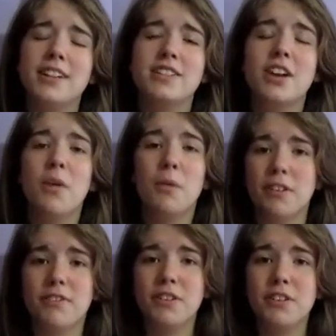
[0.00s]
When I
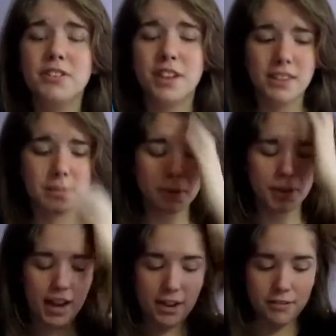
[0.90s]
first got the book, I
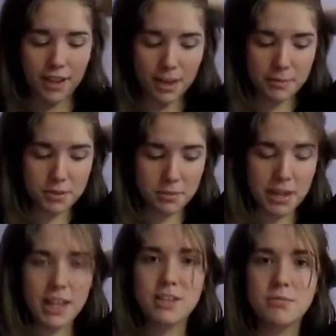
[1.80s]
read up to the page
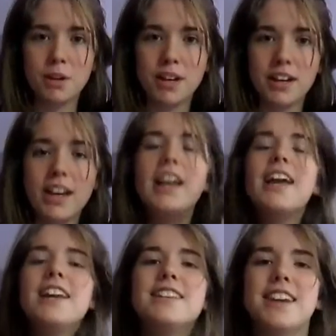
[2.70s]
where he
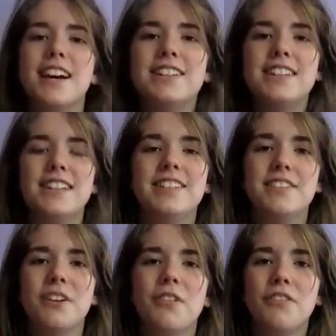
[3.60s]
decides he needs to go
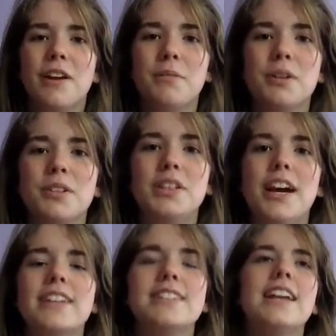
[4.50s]
find Percy
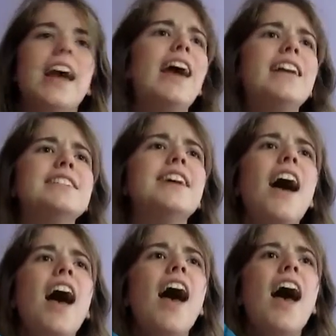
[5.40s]
Jackson, and
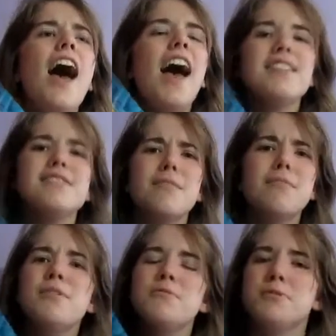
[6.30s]
as someone
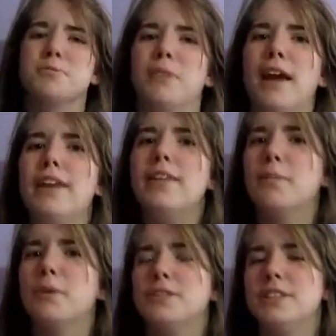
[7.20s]
who's read the Percy
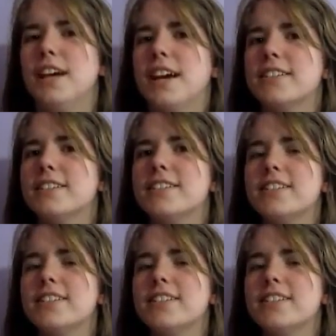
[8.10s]
Jackson's